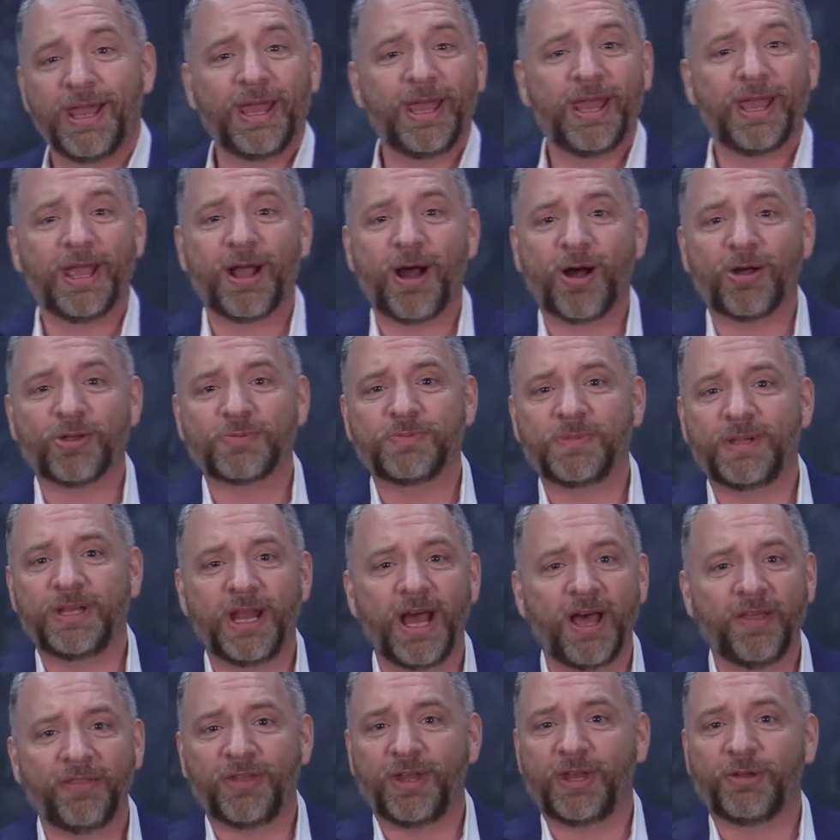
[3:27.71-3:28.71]
It cost me
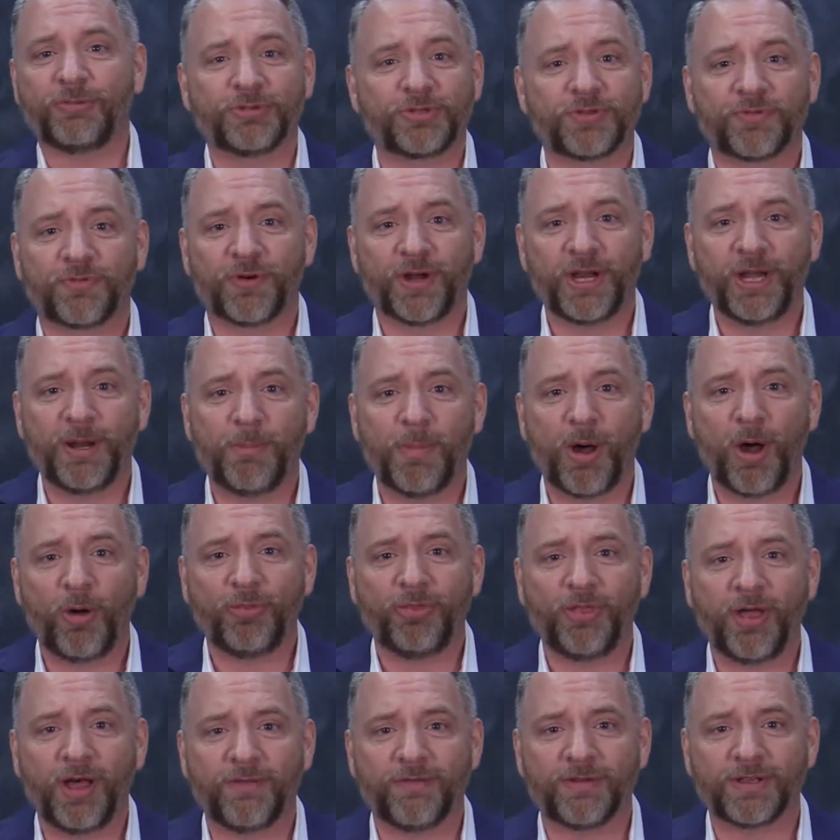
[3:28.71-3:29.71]
nothing. It was free to
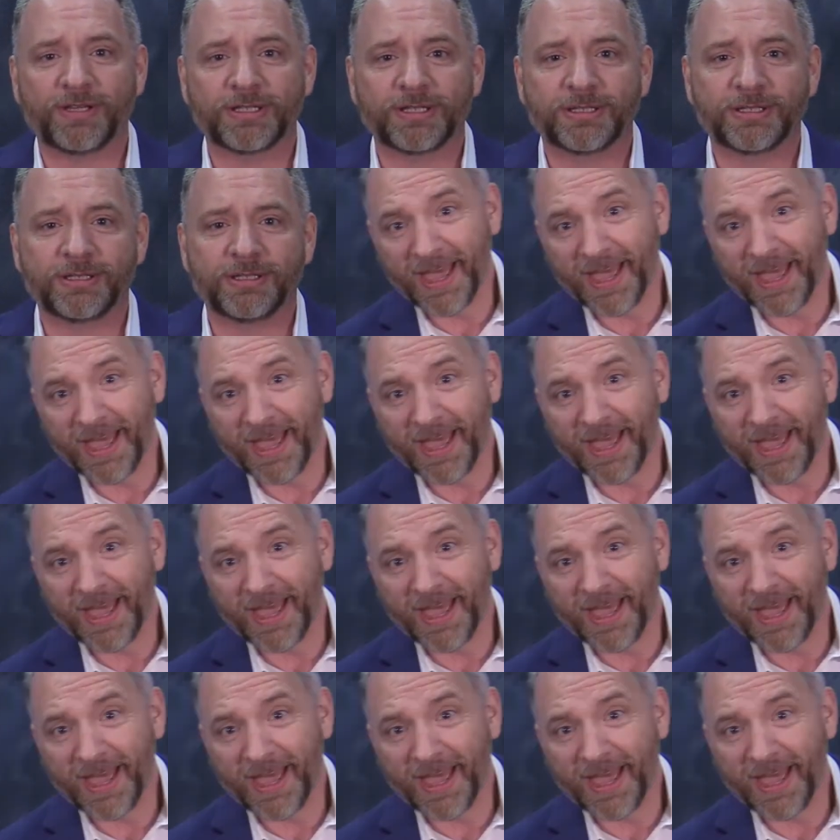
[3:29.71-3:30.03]
both of us.